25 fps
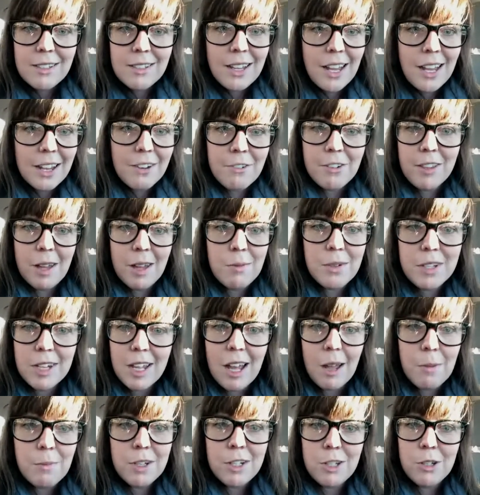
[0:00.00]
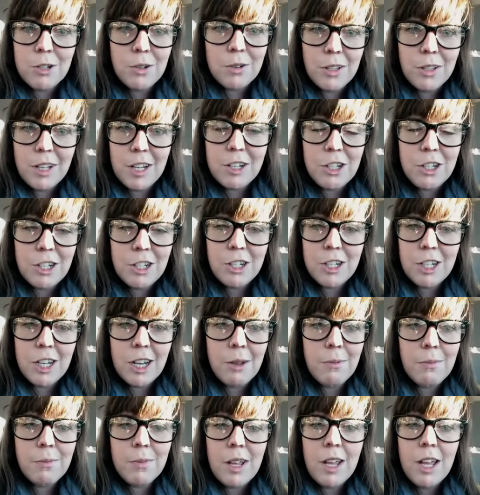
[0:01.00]
like for them to come into a
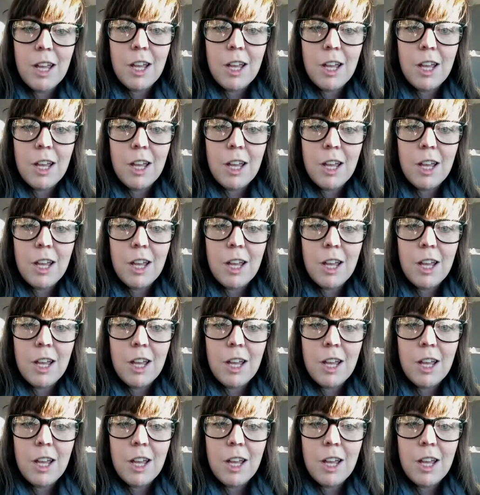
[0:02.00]
relationship